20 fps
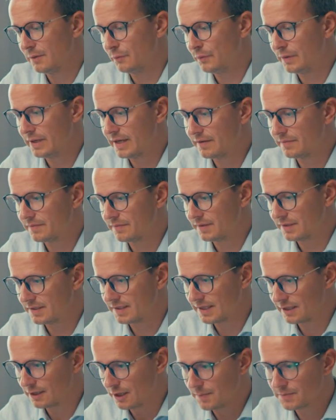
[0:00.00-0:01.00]
we have
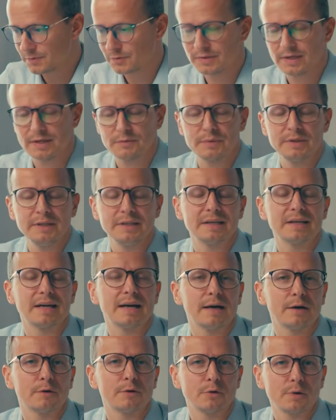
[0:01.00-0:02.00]
set up so that we need an
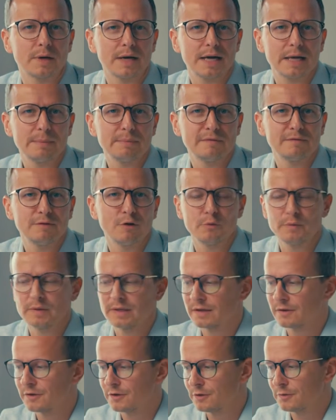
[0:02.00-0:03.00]
ROI before we
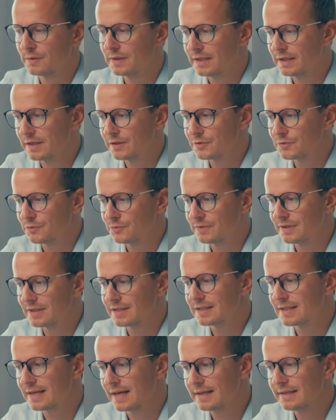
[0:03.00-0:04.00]
can go ahead to
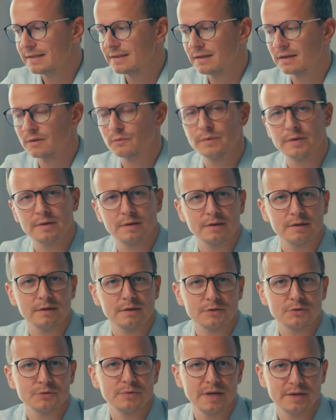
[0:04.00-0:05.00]
deciding on whether or
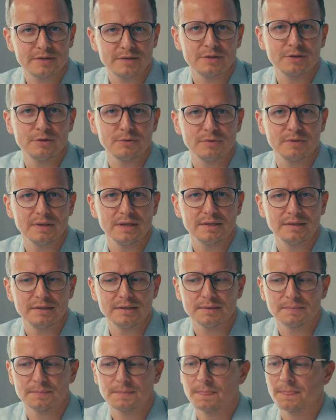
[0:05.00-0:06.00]
not to execute the
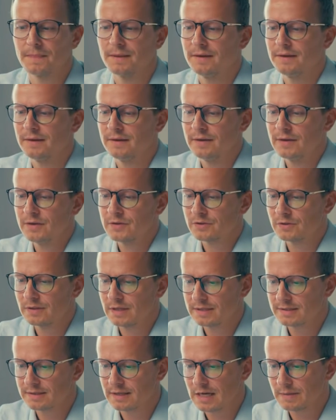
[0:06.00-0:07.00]
idea. So
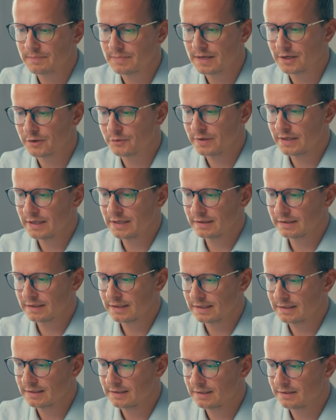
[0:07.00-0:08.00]
let's start by creating the
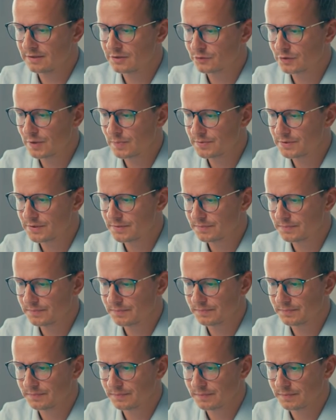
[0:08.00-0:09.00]
idea description.
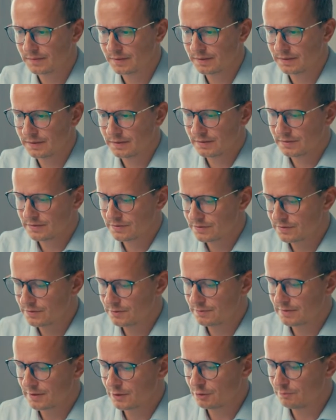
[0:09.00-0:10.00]

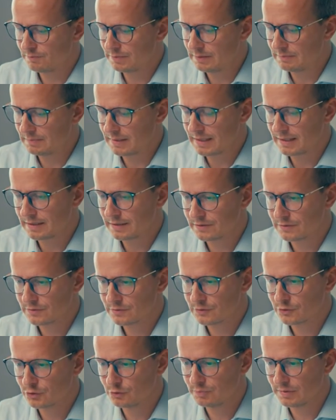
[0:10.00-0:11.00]
So that could be my
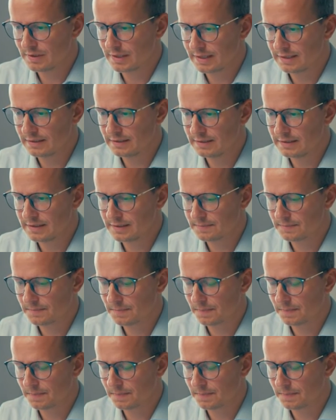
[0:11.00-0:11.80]
super idea.